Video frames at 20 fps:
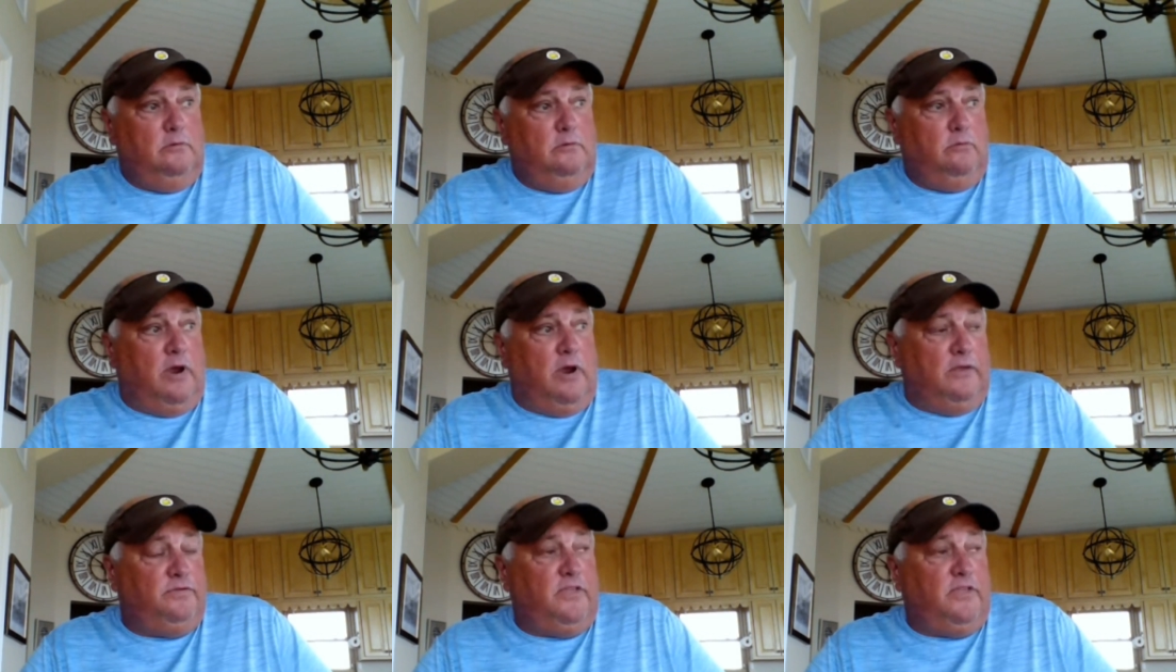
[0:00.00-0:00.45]

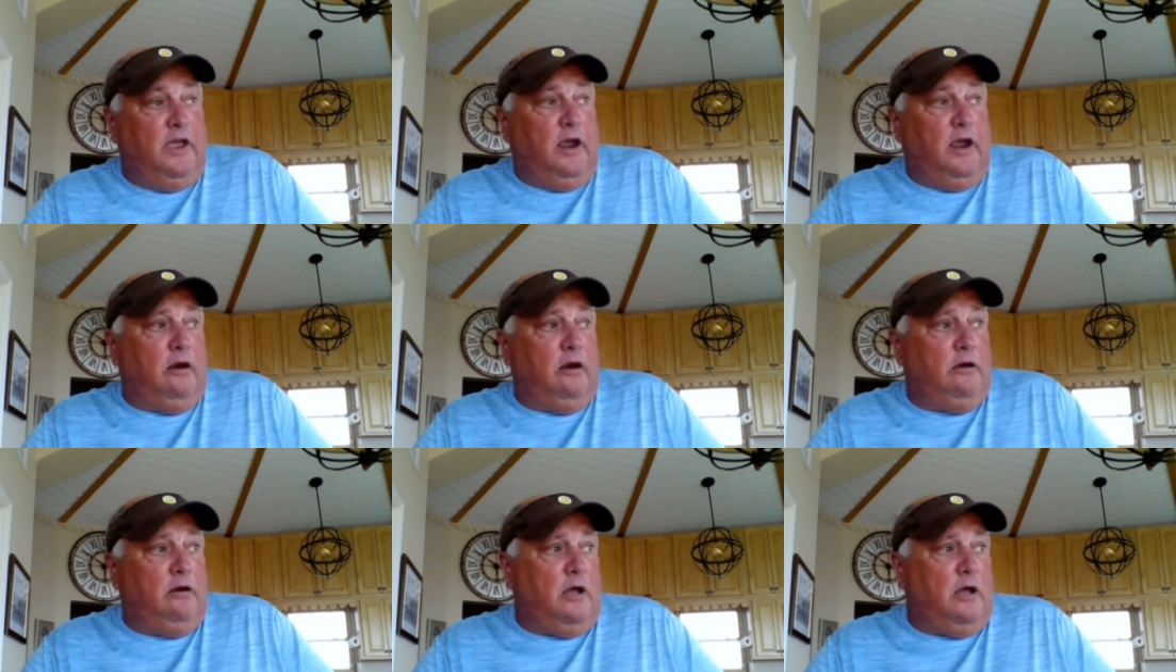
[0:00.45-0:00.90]
right
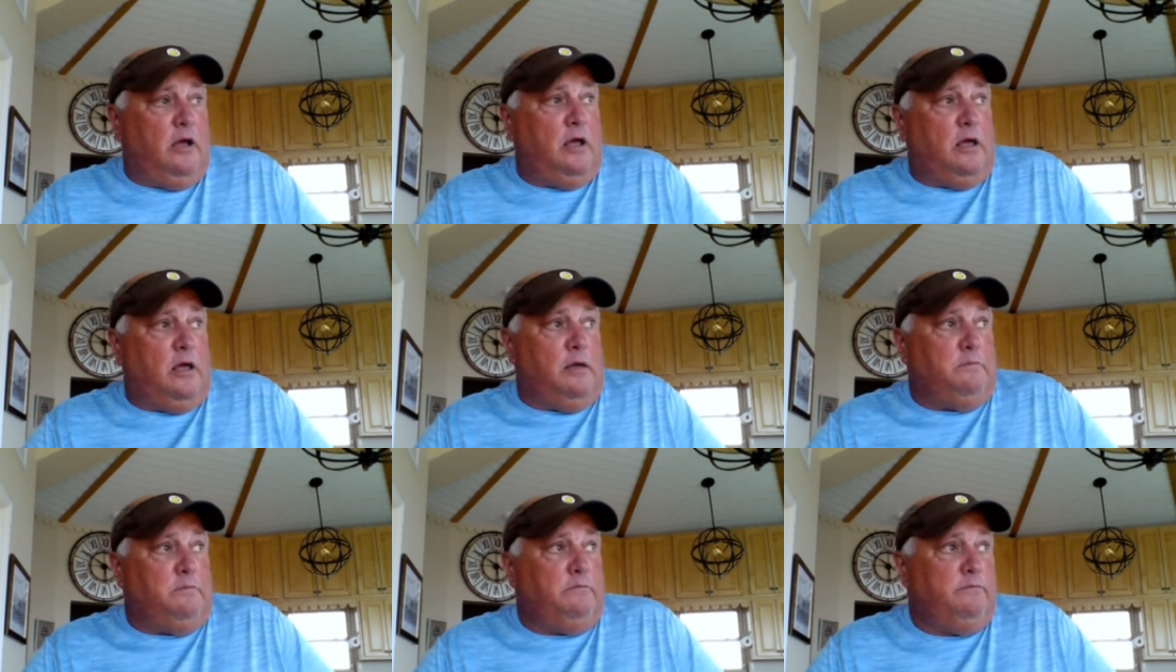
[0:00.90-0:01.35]
there,
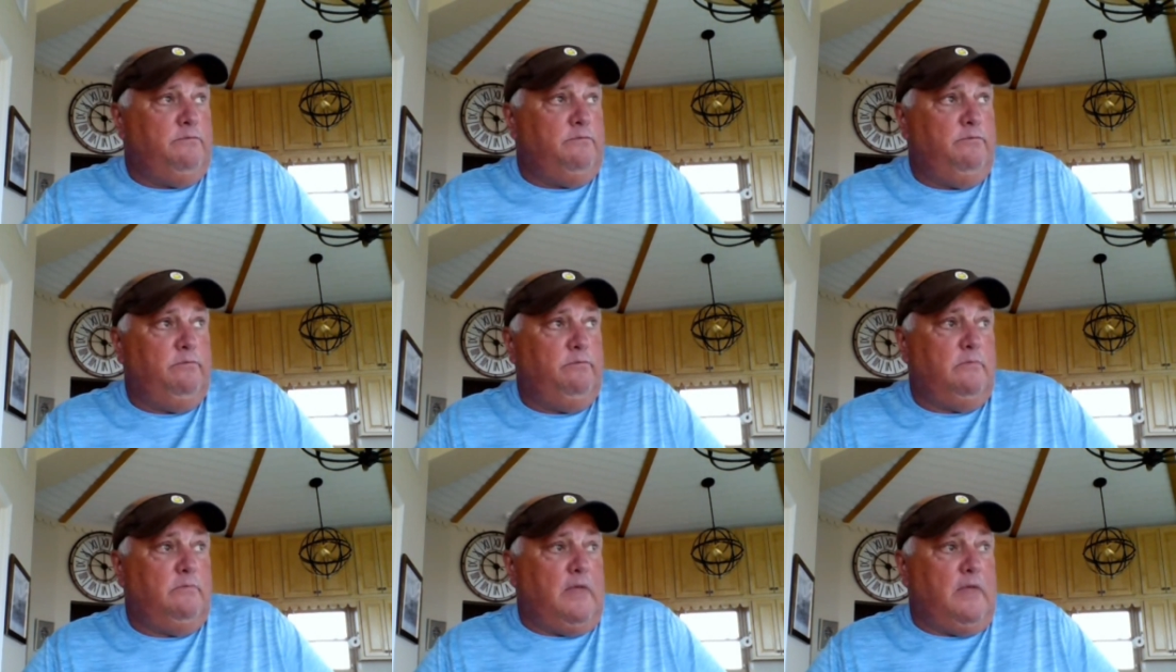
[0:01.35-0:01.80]
um,
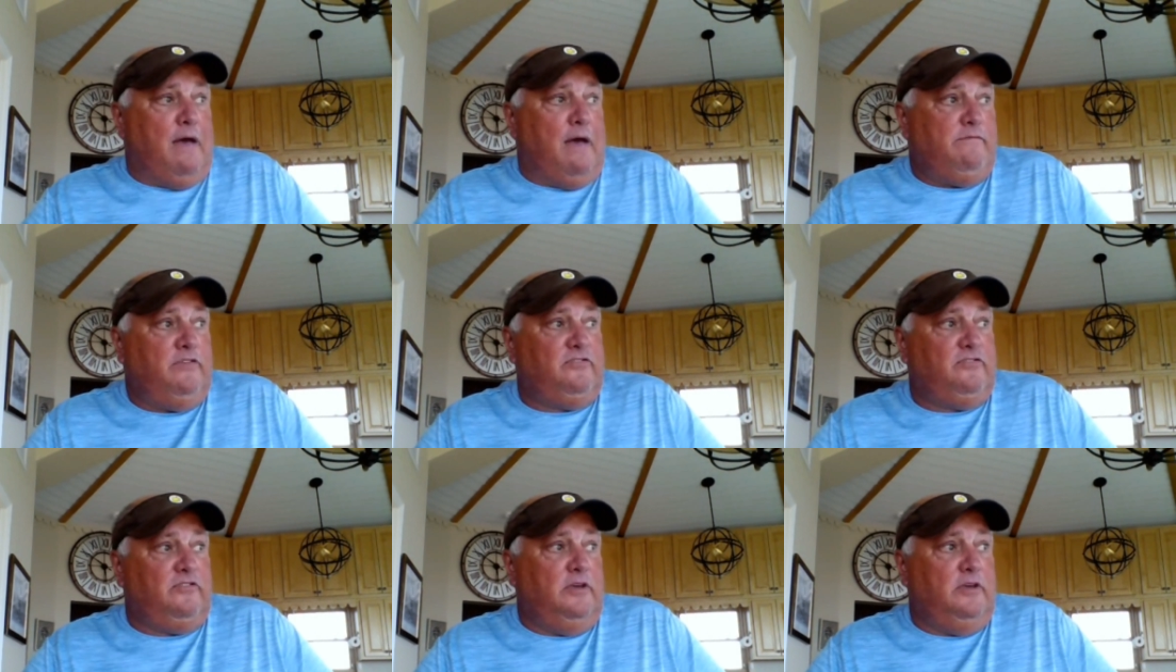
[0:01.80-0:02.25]

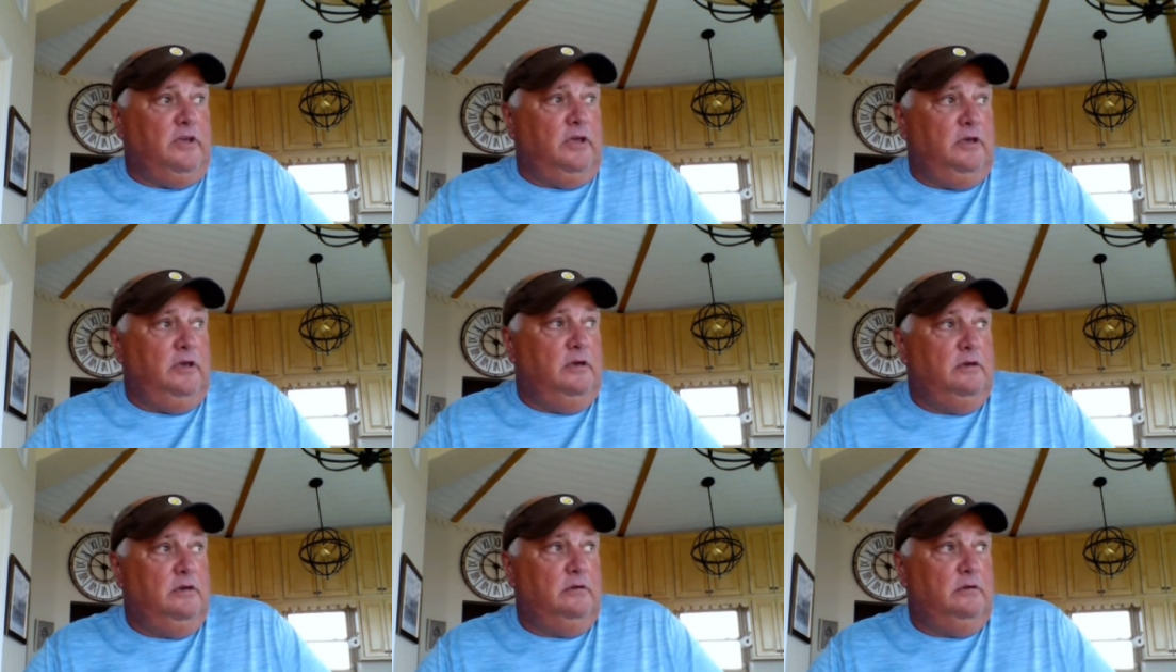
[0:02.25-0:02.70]
obviously